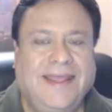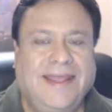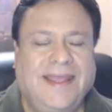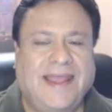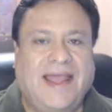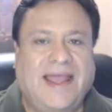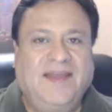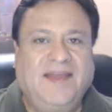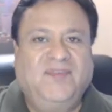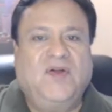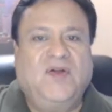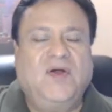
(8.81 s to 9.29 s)

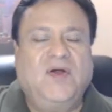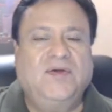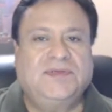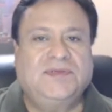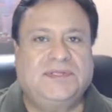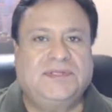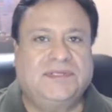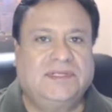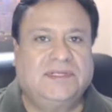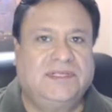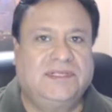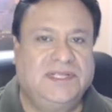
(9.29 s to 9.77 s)
Hi,
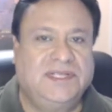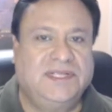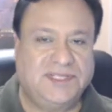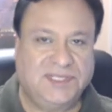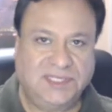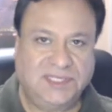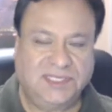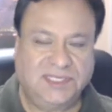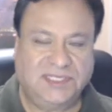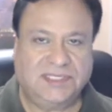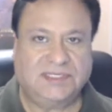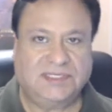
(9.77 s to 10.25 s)
folks. This
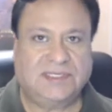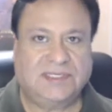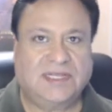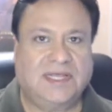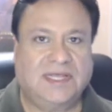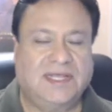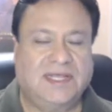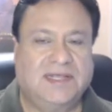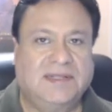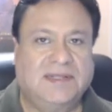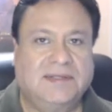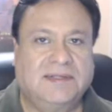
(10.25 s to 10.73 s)
is
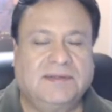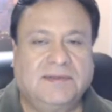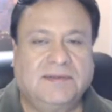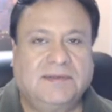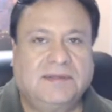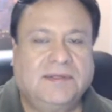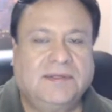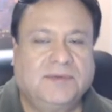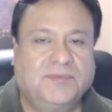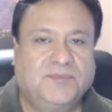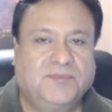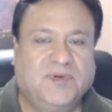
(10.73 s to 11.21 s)

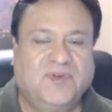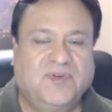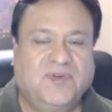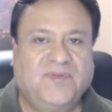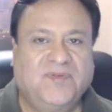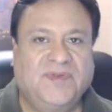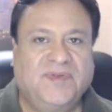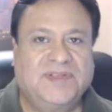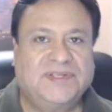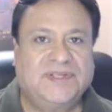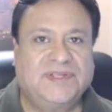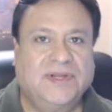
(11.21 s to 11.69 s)

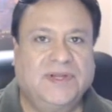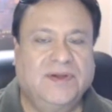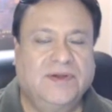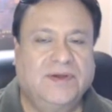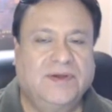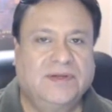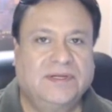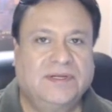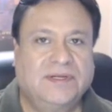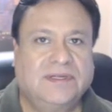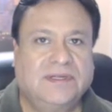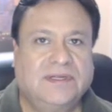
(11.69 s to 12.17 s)
Professor
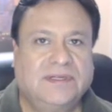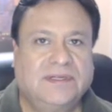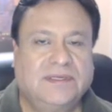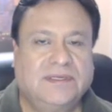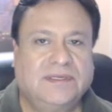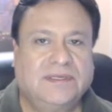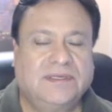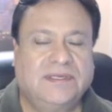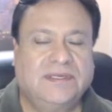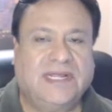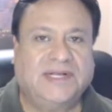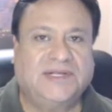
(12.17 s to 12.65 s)

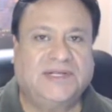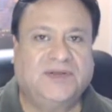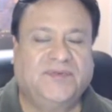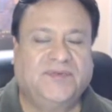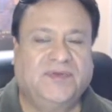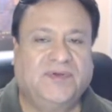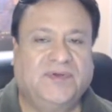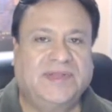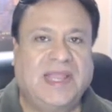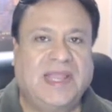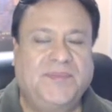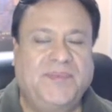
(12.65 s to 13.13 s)
Dr.
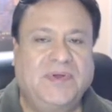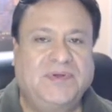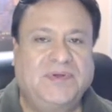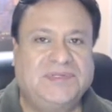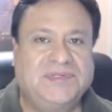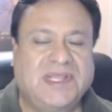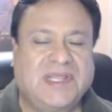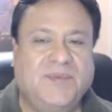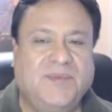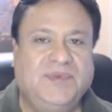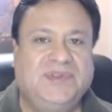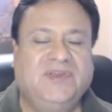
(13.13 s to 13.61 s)
Phil
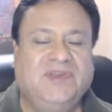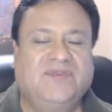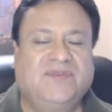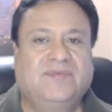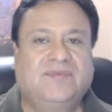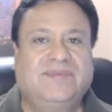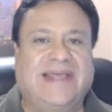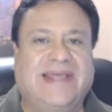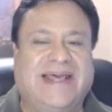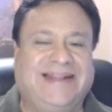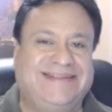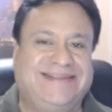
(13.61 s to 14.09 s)
Campos coming to you
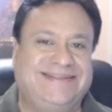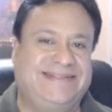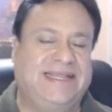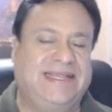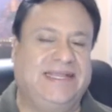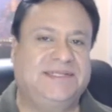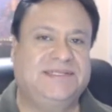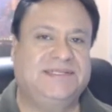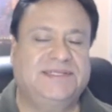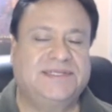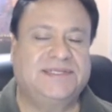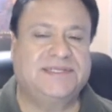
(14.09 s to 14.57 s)
from Dallas,
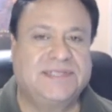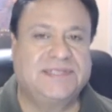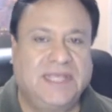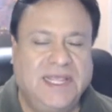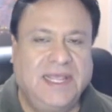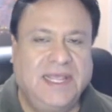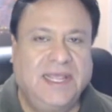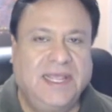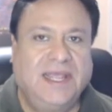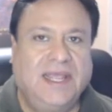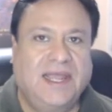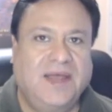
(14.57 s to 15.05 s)
Texas.
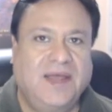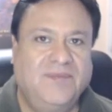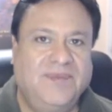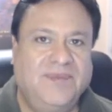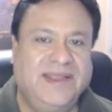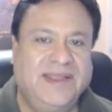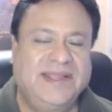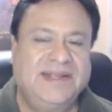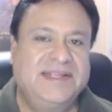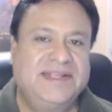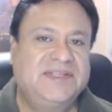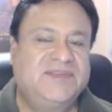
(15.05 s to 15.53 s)
I'm
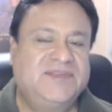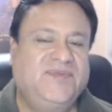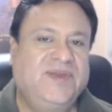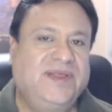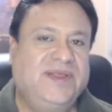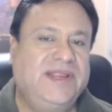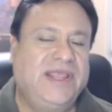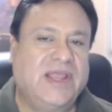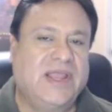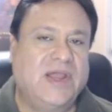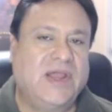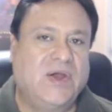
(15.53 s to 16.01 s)
making this
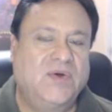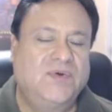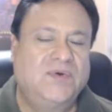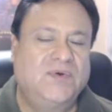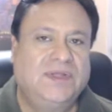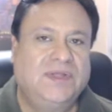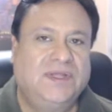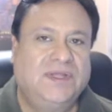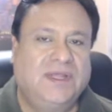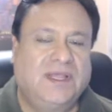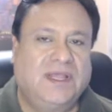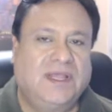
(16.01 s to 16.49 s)
video
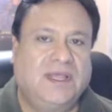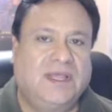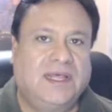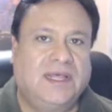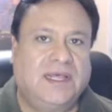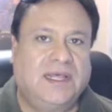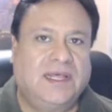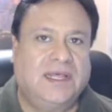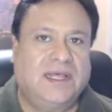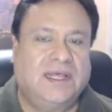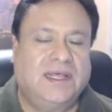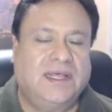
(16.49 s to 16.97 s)

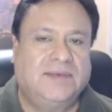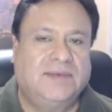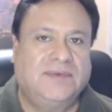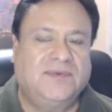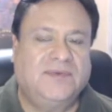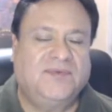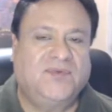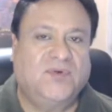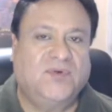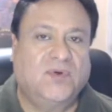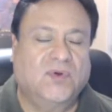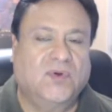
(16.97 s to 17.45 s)

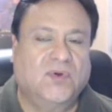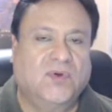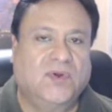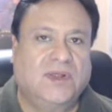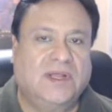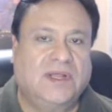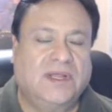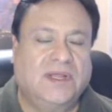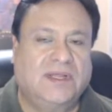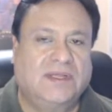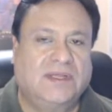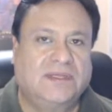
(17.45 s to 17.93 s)

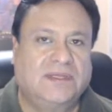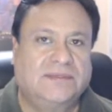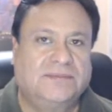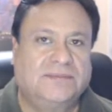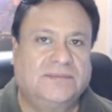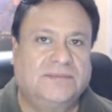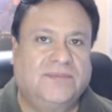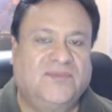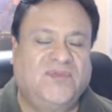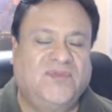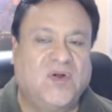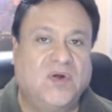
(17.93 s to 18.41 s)

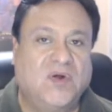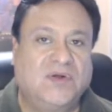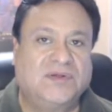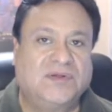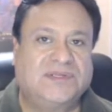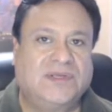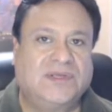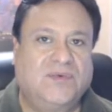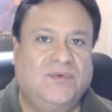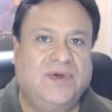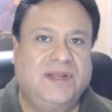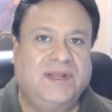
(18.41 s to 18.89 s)
for
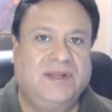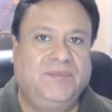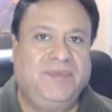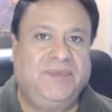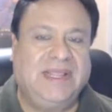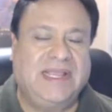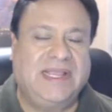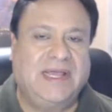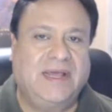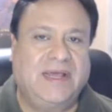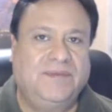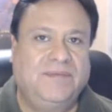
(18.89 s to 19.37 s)
folks that want to
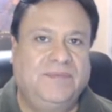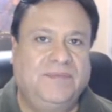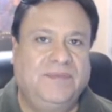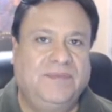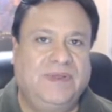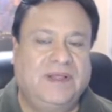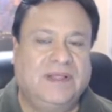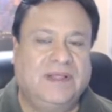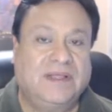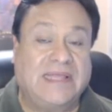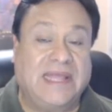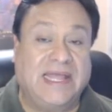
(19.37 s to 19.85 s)
become
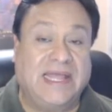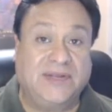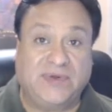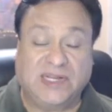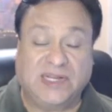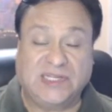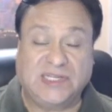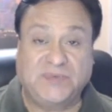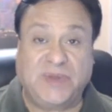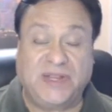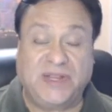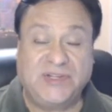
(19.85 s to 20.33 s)
a
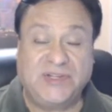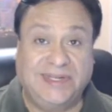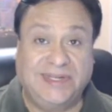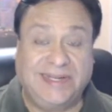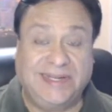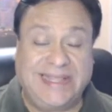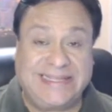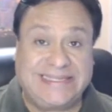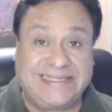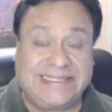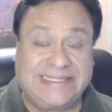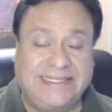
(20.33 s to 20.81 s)
contract
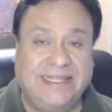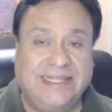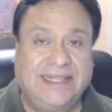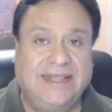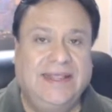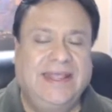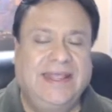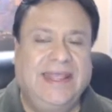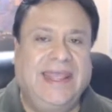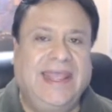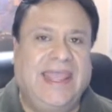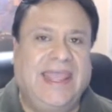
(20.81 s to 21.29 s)
specialist
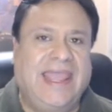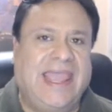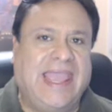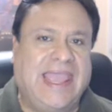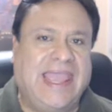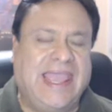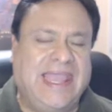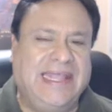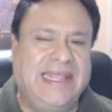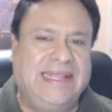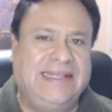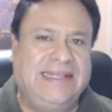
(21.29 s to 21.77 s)

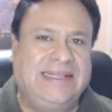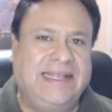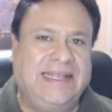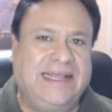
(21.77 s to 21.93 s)
and